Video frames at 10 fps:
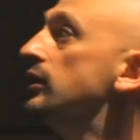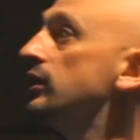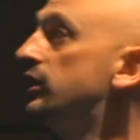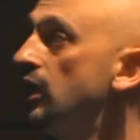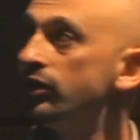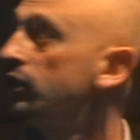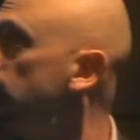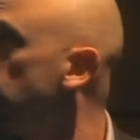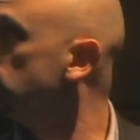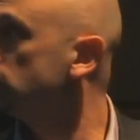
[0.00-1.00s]
The other good
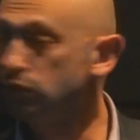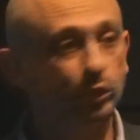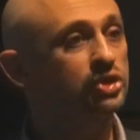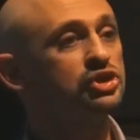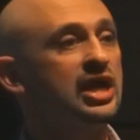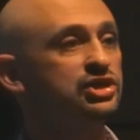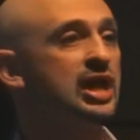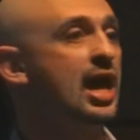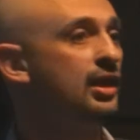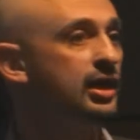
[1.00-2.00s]
news, the Jewish
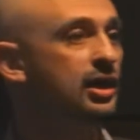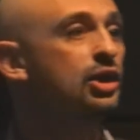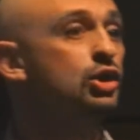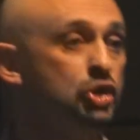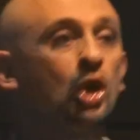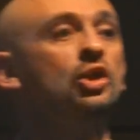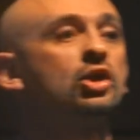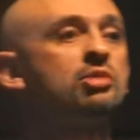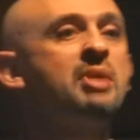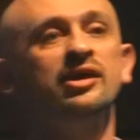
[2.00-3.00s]
nationality no
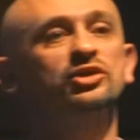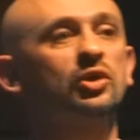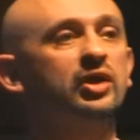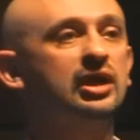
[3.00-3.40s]
longer mandatory.